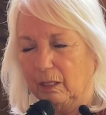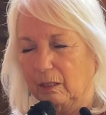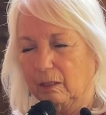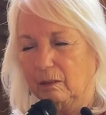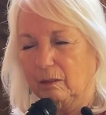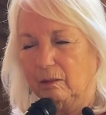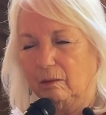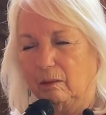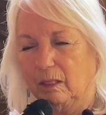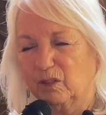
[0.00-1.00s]
and
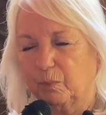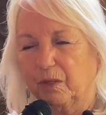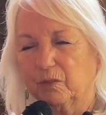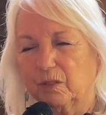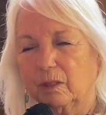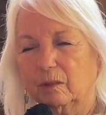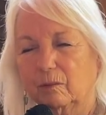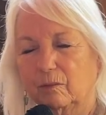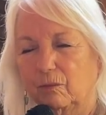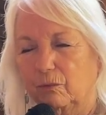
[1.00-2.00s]
expressing
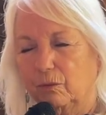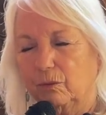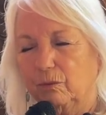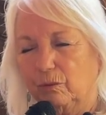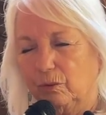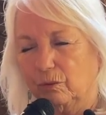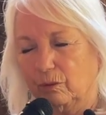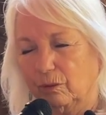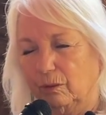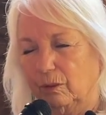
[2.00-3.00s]
through
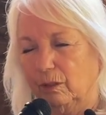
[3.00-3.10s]
your